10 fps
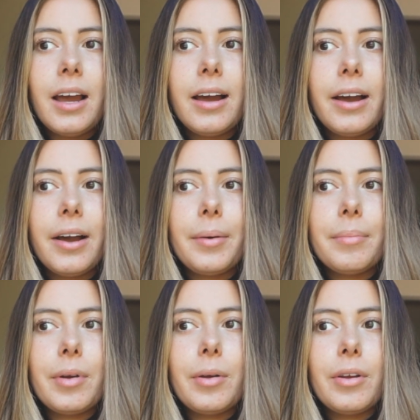
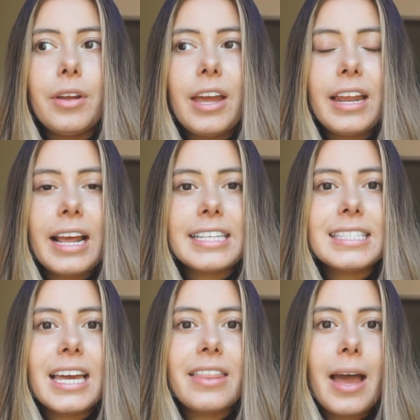And I
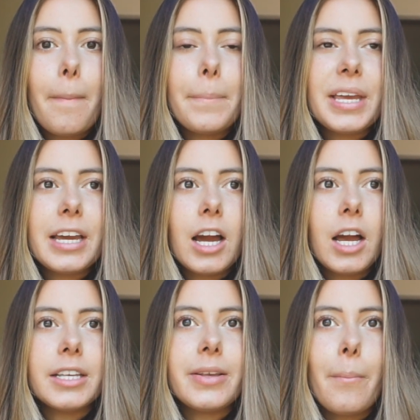say that
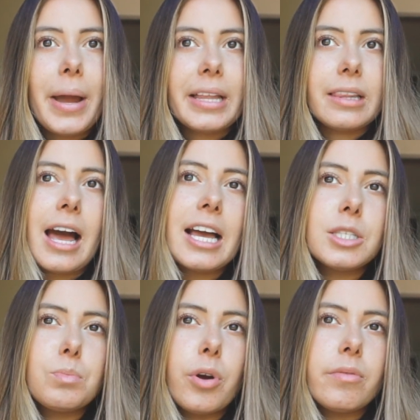because my
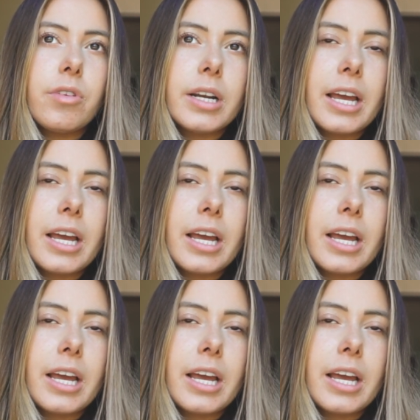last boyfriend,